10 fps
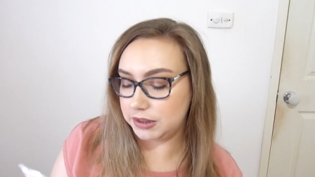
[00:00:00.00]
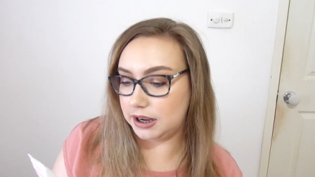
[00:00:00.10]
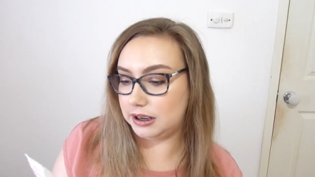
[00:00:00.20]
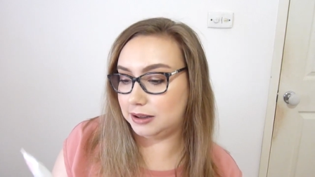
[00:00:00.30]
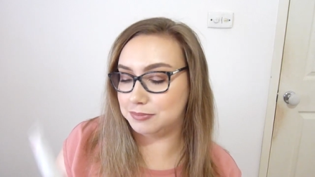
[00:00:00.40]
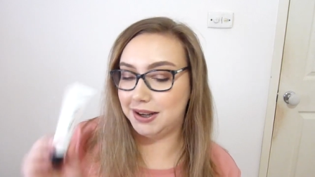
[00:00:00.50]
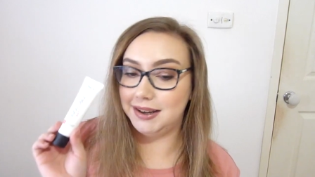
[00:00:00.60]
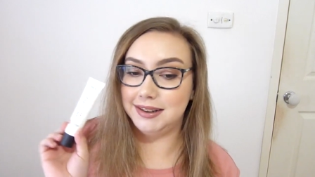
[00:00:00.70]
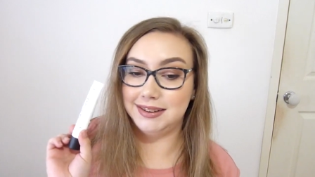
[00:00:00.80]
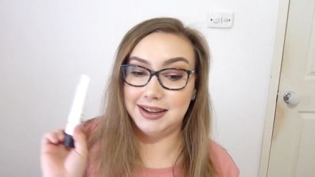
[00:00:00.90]

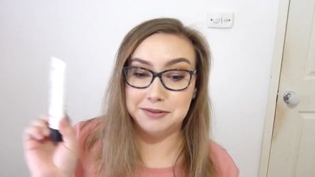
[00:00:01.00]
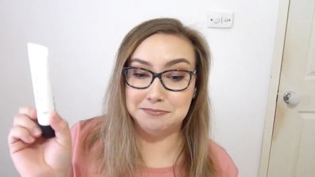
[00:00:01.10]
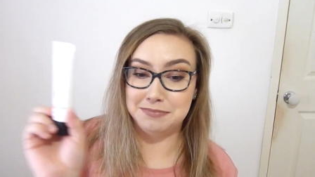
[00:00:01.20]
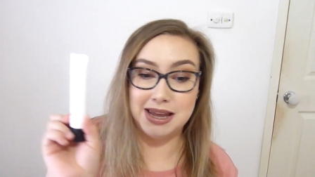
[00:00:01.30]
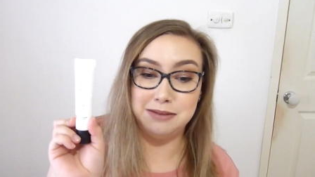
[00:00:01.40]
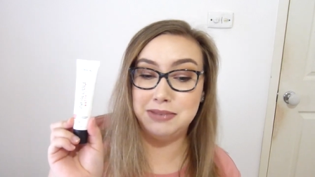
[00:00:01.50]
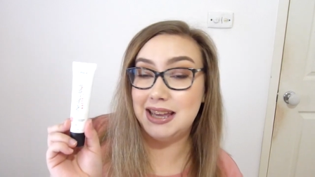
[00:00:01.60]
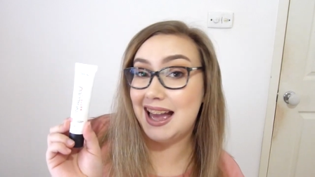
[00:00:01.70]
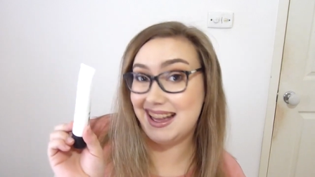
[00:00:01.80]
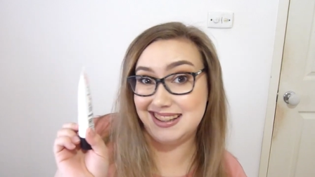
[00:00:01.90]
And it maybe
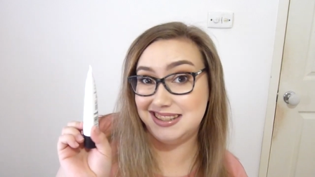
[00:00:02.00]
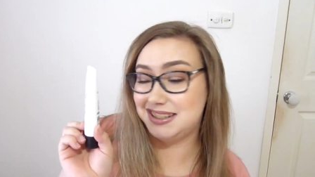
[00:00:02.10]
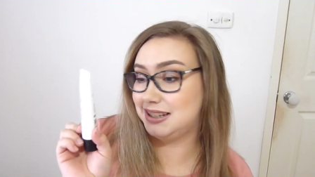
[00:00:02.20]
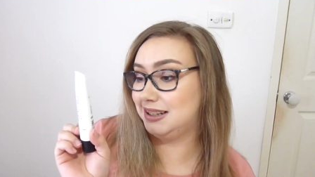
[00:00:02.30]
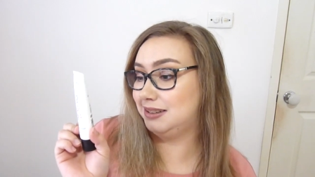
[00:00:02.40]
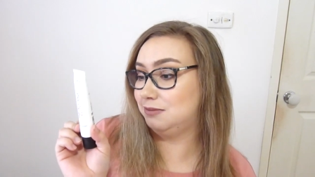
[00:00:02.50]
has